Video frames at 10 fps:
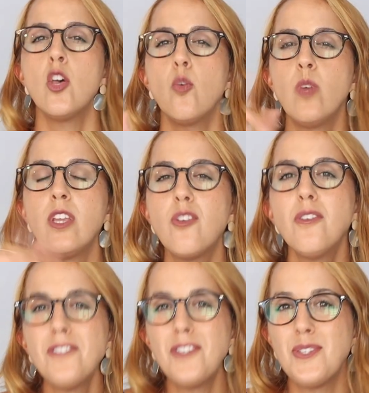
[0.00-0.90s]
We
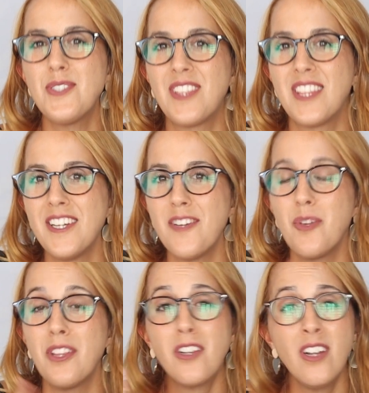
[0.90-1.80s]
don't use the
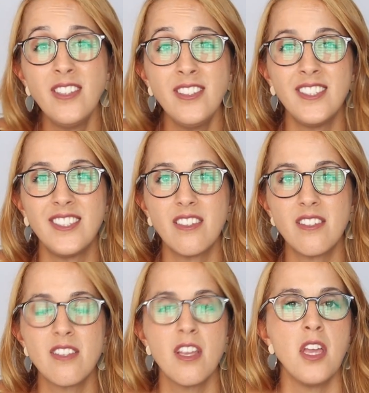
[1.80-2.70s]
with
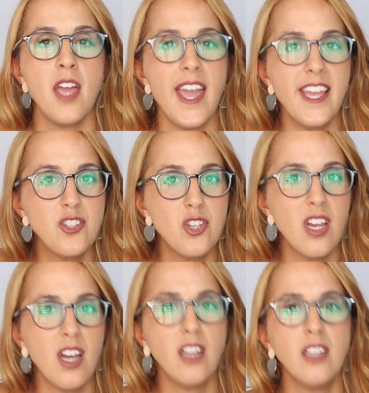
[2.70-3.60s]
continents,
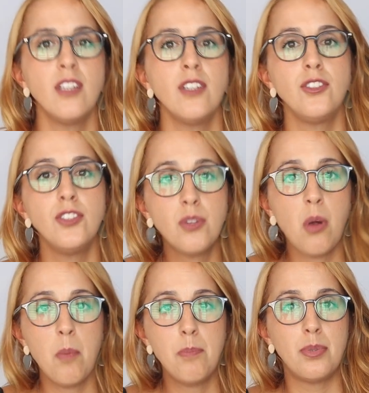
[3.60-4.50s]
Asia,
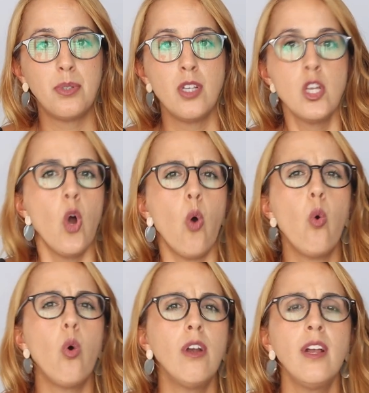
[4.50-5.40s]
Europe,
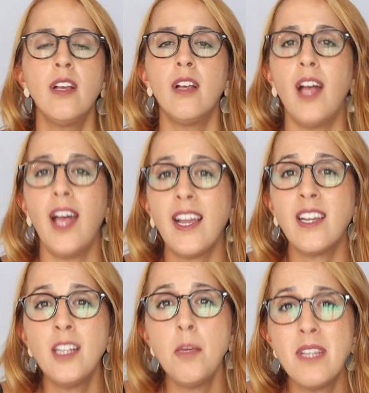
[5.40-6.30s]
or
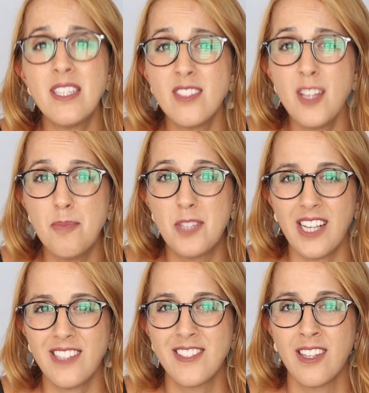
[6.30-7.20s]
academic
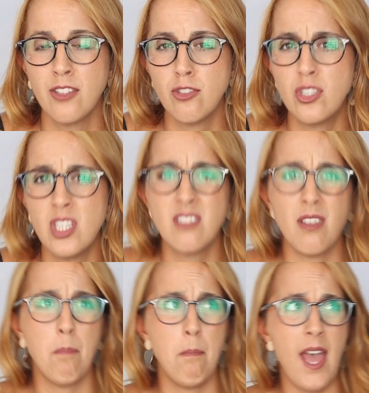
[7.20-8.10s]
subjects such as
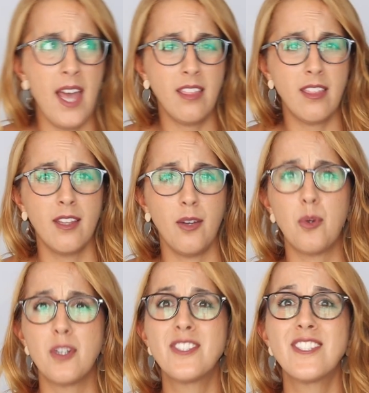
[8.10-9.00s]
math
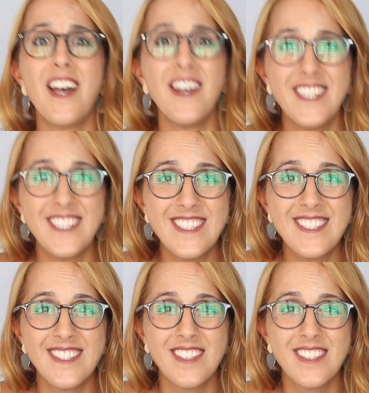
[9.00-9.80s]
or science.